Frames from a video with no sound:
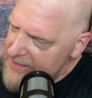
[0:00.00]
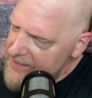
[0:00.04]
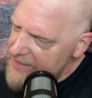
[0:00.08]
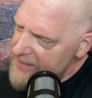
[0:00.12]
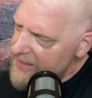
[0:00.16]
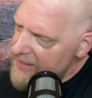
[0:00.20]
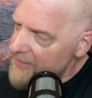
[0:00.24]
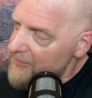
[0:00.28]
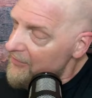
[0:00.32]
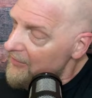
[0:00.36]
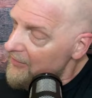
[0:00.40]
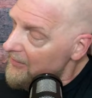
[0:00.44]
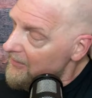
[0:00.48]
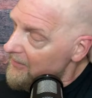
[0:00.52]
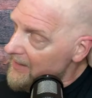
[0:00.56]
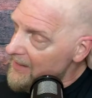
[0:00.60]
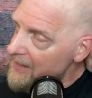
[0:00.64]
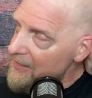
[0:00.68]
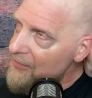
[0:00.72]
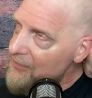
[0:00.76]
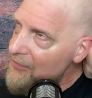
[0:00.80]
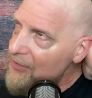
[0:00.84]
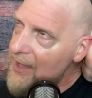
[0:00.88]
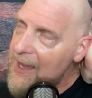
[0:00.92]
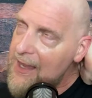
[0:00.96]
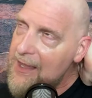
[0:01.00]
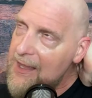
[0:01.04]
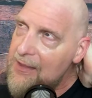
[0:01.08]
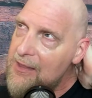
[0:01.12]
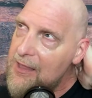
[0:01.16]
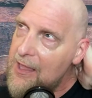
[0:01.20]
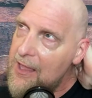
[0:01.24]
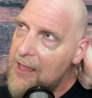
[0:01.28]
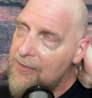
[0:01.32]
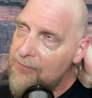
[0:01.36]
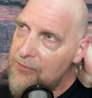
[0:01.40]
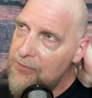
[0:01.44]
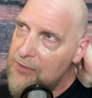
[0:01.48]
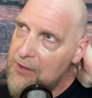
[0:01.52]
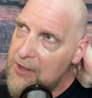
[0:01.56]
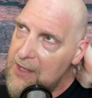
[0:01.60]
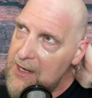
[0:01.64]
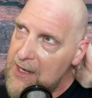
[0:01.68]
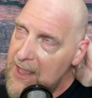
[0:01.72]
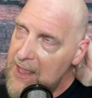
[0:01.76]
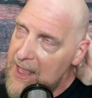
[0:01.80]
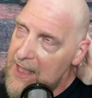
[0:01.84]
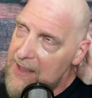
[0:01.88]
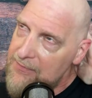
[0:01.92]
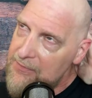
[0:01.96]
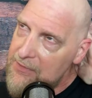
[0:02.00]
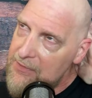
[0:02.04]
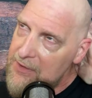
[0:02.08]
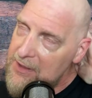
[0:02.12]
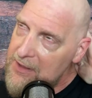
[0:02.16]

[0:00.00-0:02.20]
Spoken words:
if you're going to have